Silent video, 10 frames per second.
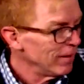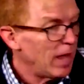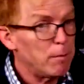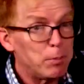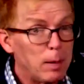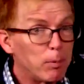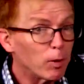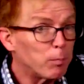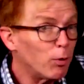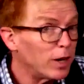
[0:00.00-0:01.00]
and people are
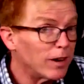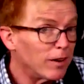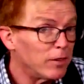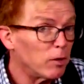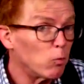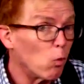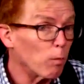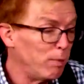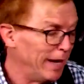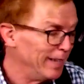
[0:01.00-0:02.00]
putting on their war
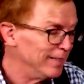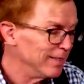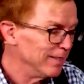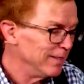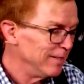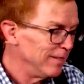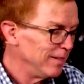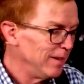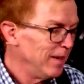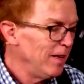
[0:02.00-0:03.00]
paint.
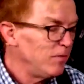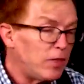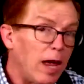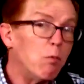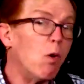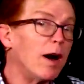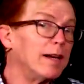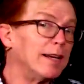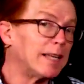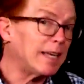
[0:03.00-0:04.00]
They
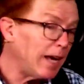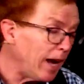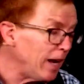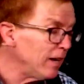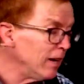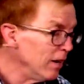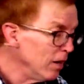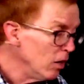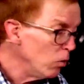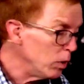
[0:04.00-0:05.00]
wanted a king
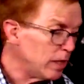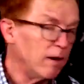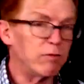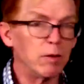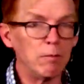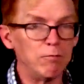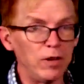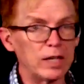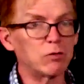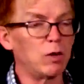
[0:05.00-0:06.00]
who would give them
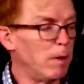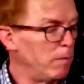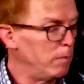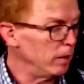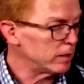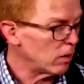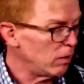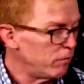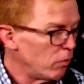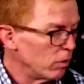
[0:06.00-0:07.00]
victory by military
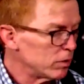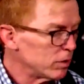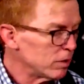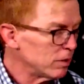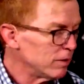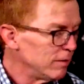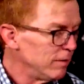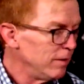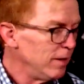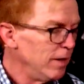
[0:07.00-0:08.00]
force.
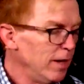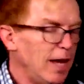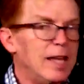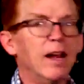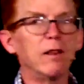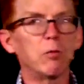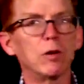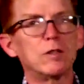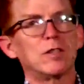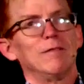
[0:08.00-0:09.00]
In other
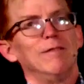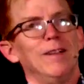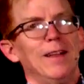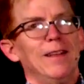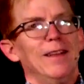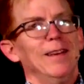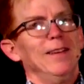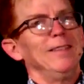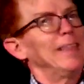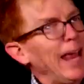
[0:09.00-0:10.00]
words,
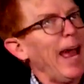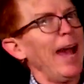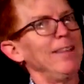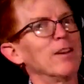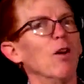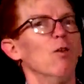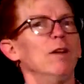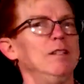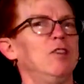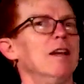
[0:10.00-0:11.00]
they had their own
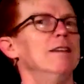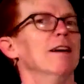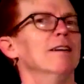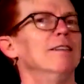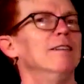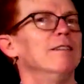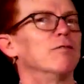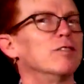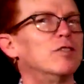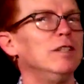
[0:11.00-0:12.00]
agenda
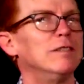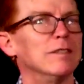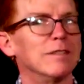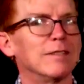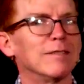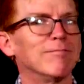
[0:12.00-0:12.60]
for Jesus.